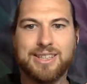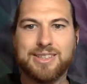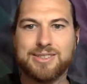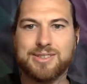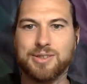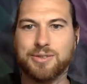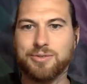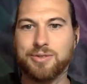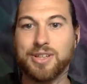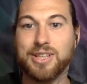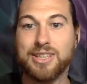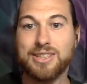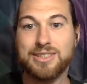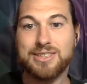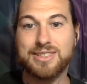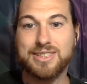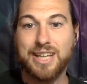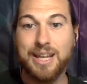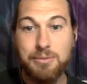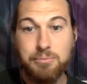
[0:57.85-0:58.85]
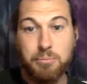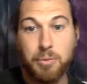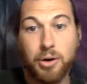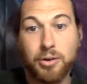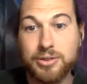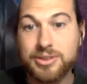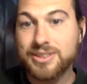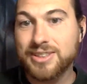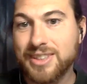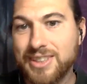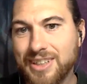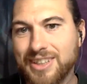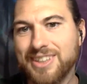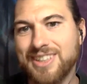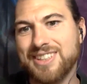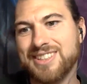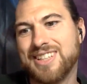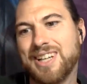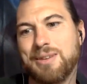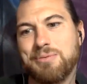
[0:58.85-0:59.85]
So if we can stay mostly on
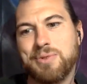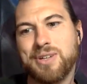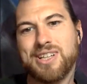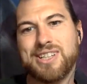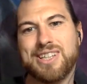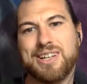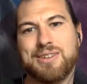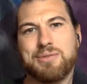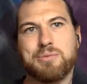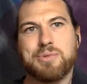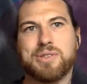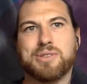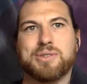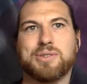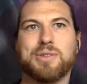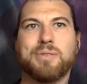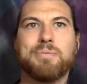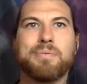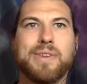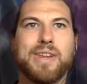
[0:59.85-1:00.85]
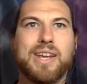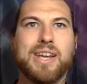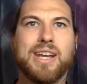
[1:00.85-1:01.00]
that topic, that would be cool.